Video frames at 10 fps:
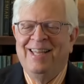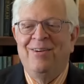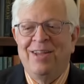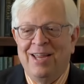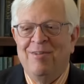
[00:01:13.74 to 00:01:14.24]
you
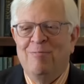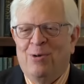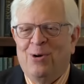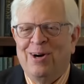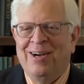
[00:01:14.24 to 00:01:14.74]
can give
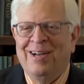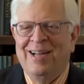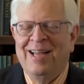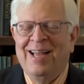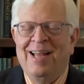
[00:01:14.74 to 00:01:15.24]
more.
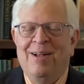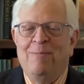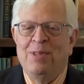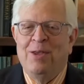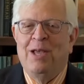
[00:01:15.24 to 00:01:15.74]

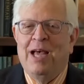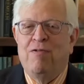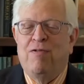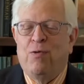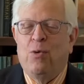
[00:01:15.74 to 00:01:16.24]
You get
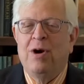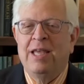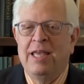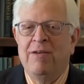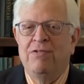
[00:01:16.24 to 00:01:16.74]
four
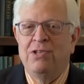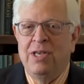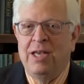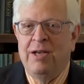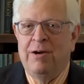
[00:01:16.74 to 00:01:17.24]
gifts a
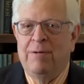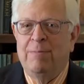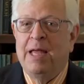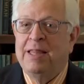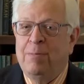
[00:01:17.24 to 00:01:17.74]
year.
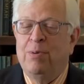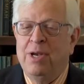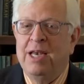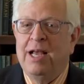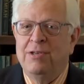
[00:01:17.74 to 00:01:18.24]
And they're
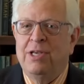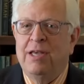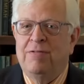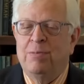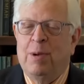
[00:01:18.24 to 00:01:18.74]
pretty nice
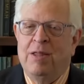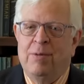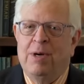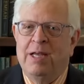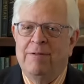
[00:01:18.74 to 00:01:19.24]
gifts, by the
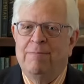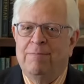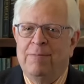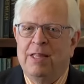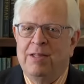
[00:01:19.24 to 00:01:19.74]
way.
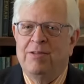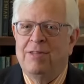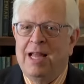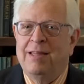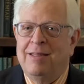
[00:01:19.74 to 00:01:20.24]
It's
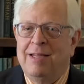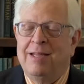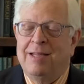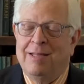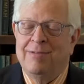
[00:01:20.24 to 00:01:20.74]
not, uh,
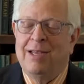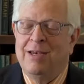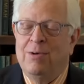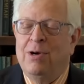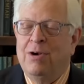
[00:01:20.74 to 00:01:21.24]
as I
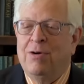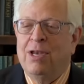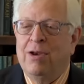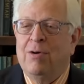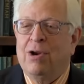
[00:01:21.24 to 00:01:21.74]
noted
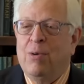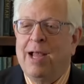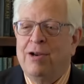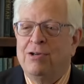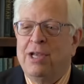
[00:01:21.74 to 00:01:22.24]
earlier, a
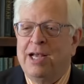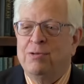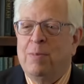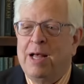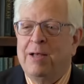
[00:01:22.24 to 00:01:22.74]
Cracker Jacks
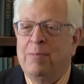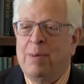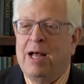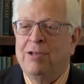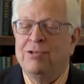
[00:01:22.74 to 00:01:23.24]

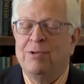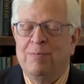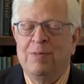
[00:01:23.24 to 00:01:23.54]
box.